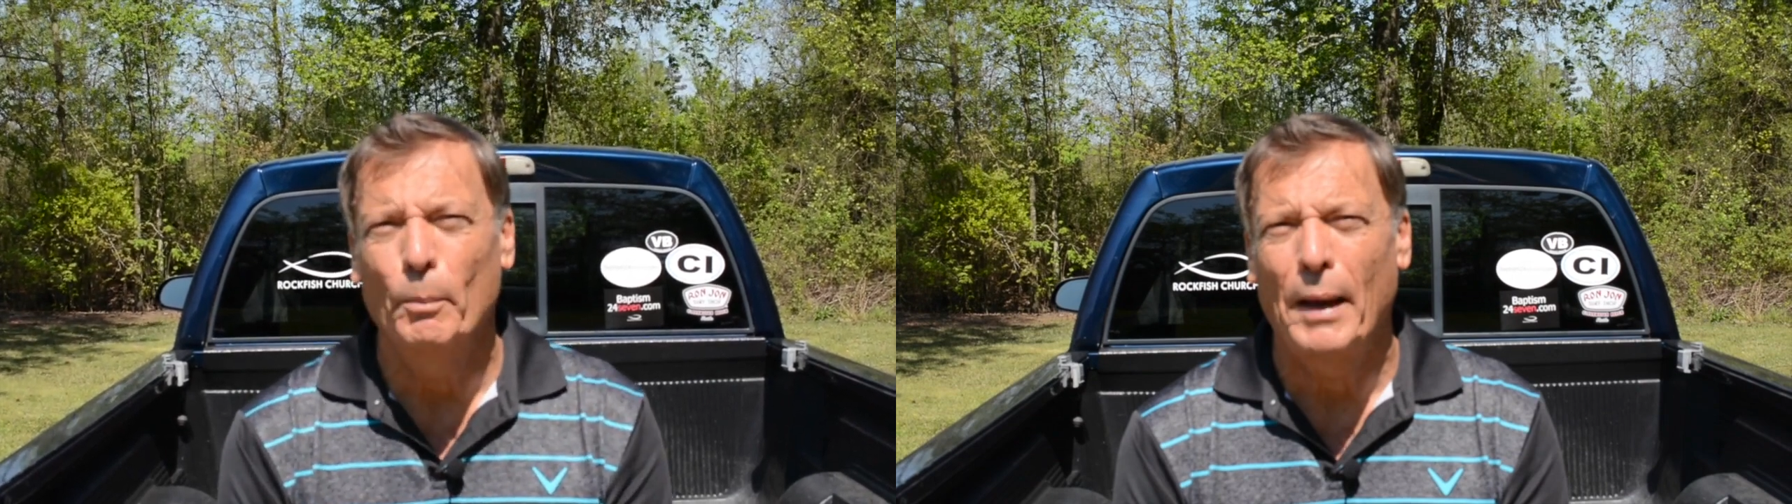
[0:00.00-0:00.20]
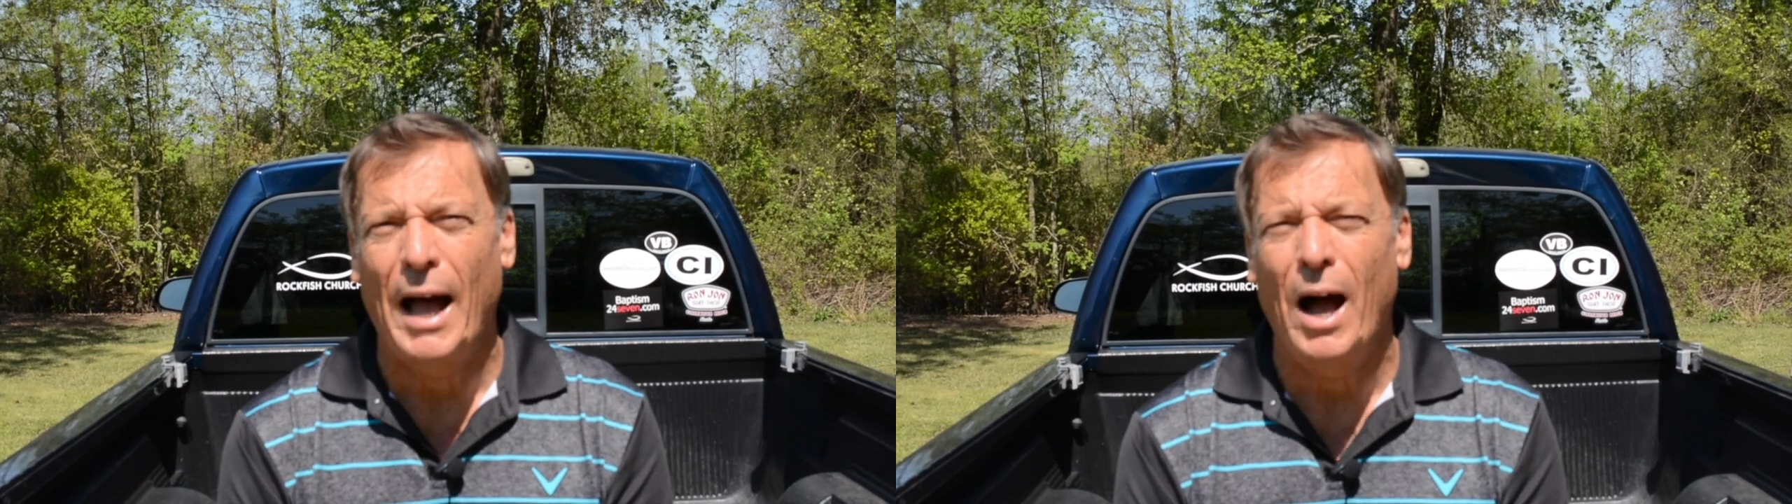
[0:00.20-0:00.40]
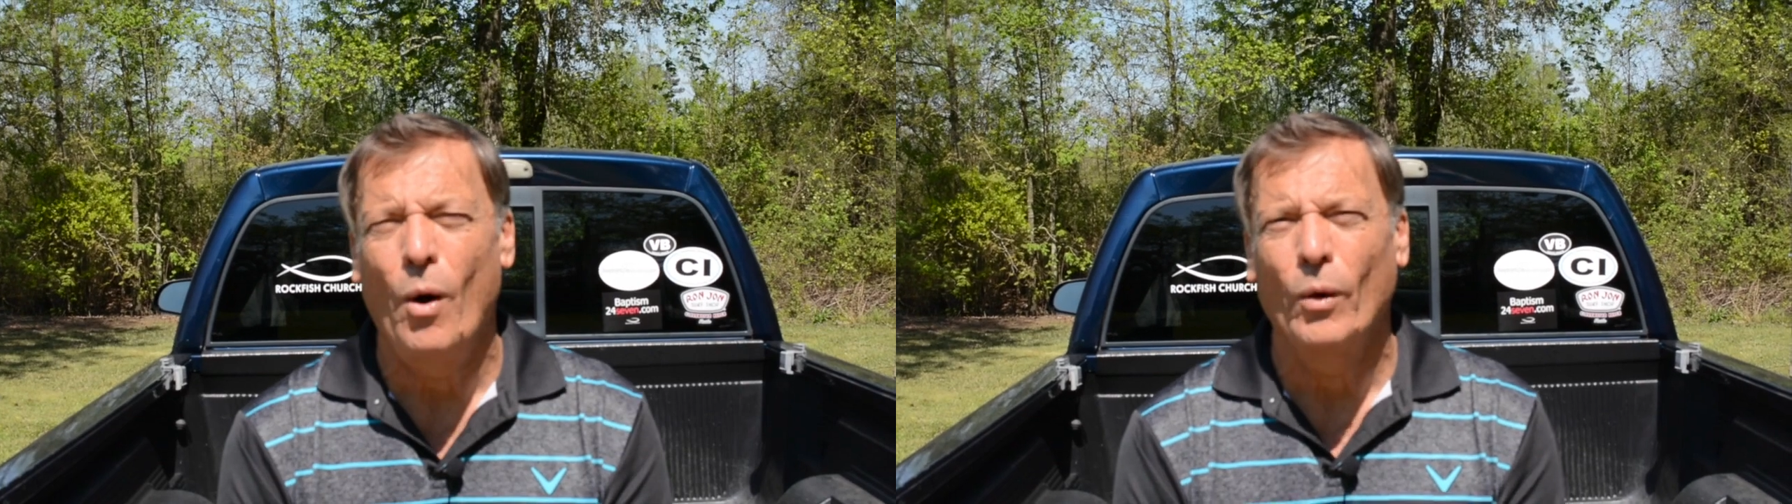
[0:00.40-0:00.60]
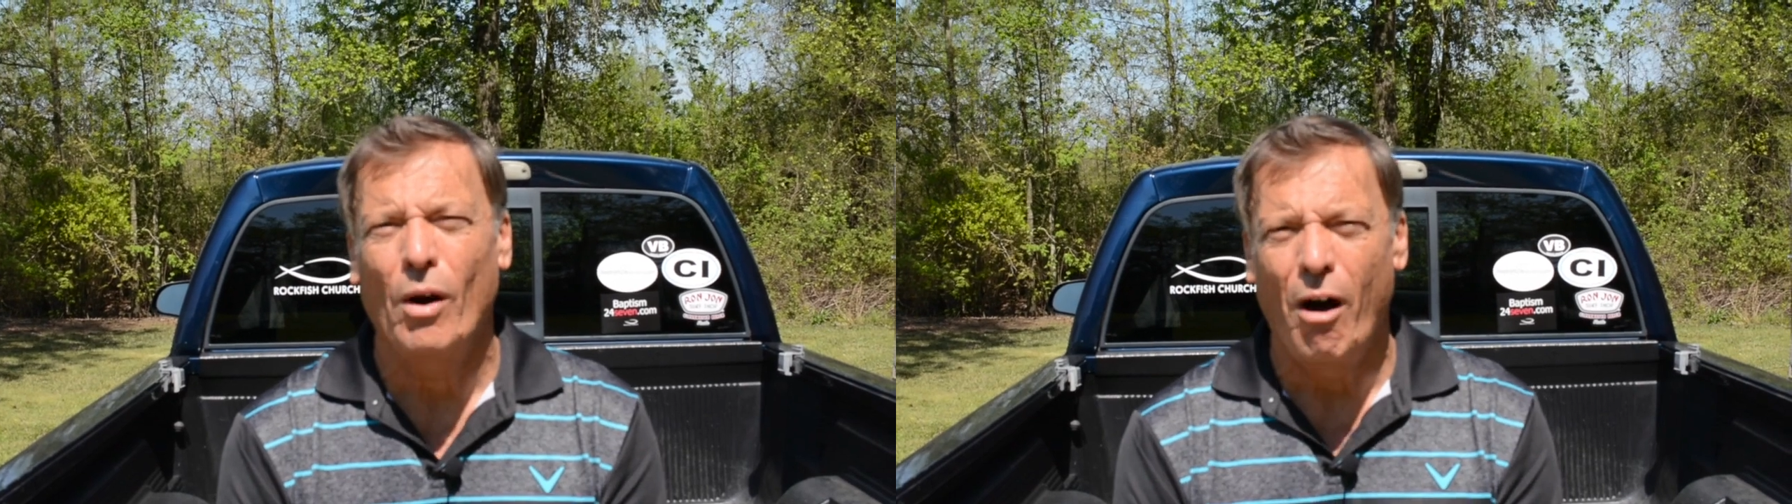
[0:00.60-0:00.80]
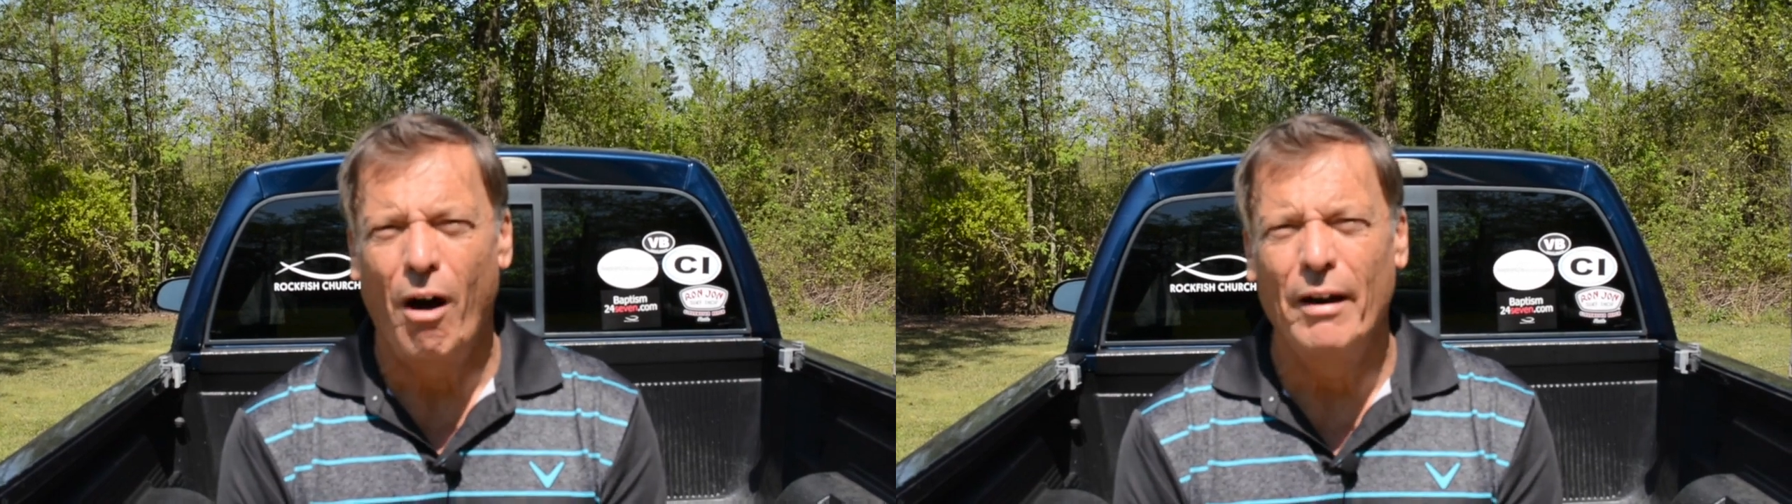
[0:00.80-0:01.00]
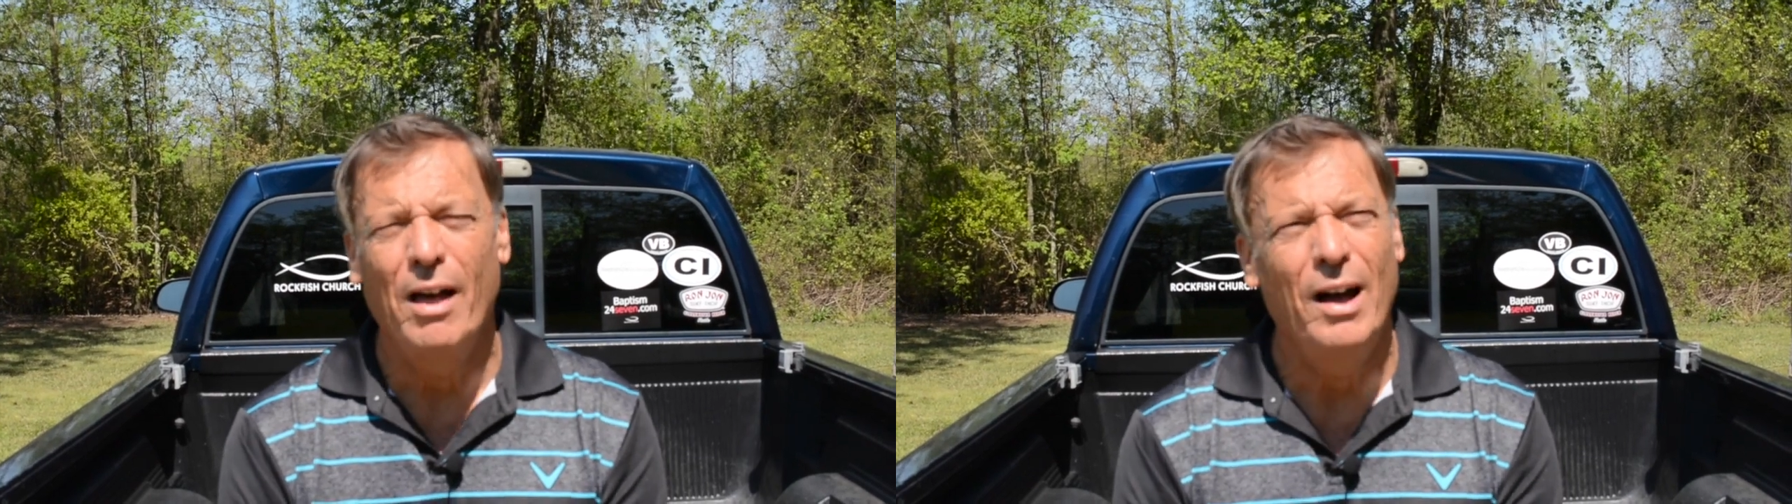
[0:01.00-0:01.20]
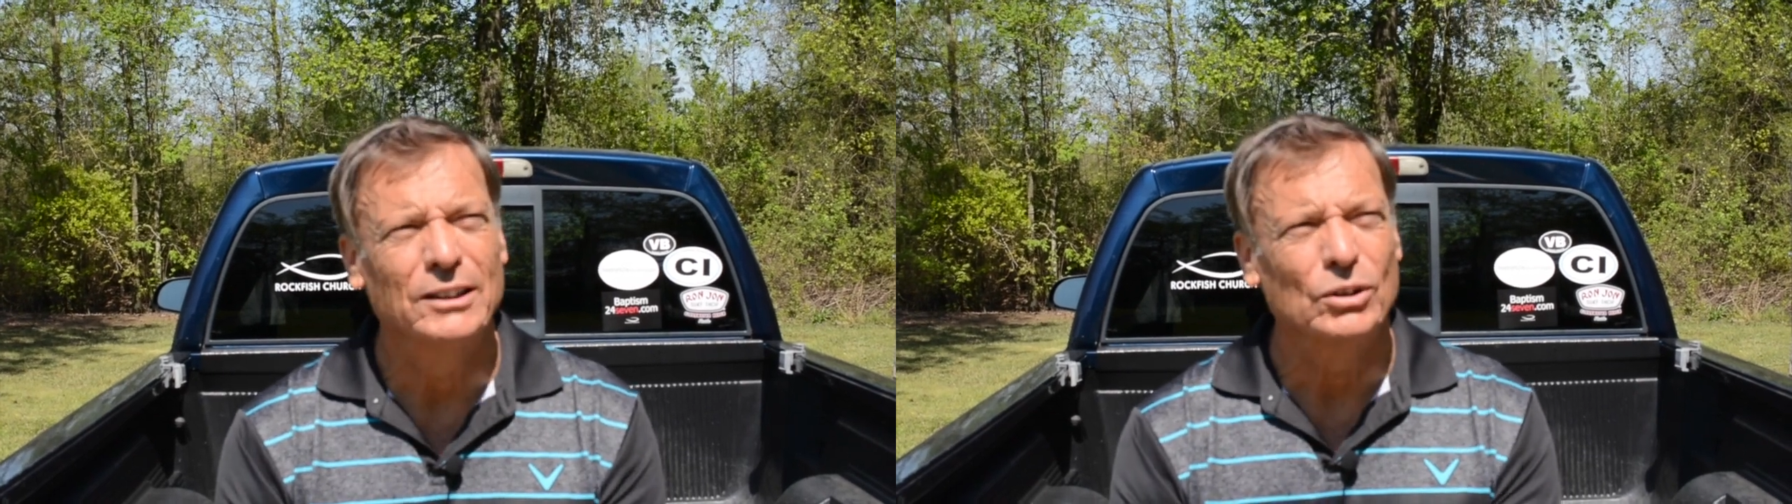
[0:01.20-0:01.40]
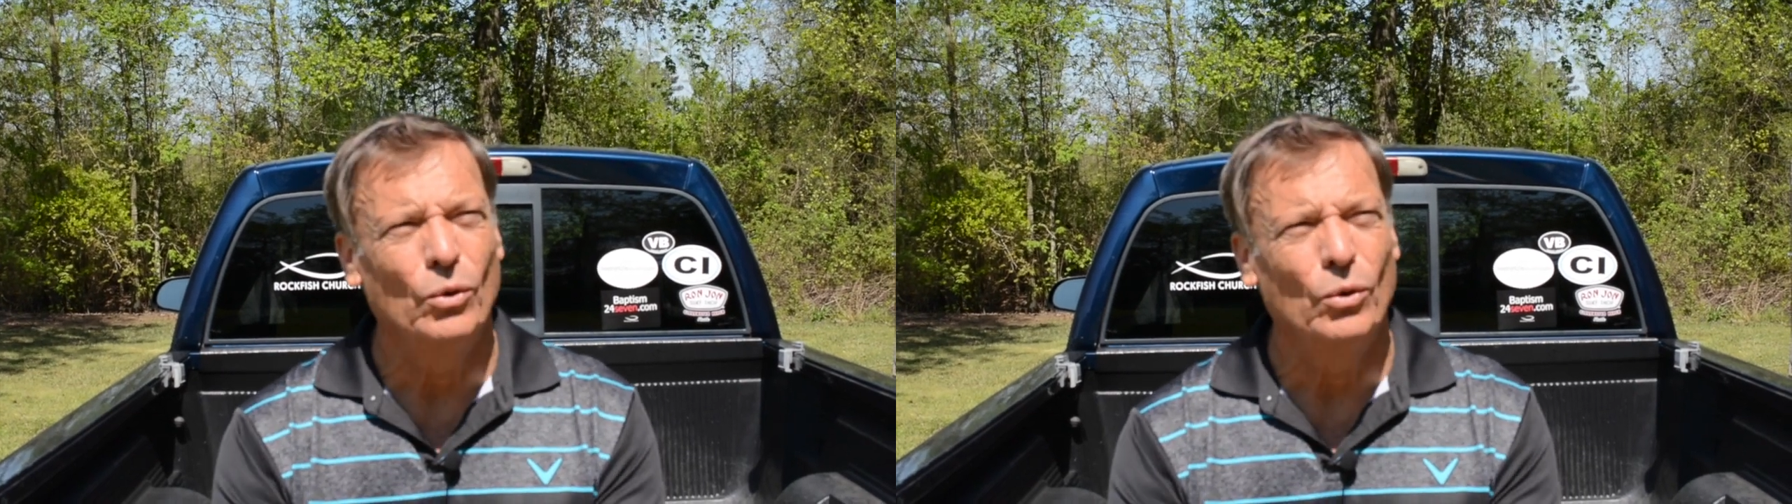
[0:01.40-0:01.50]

power on us.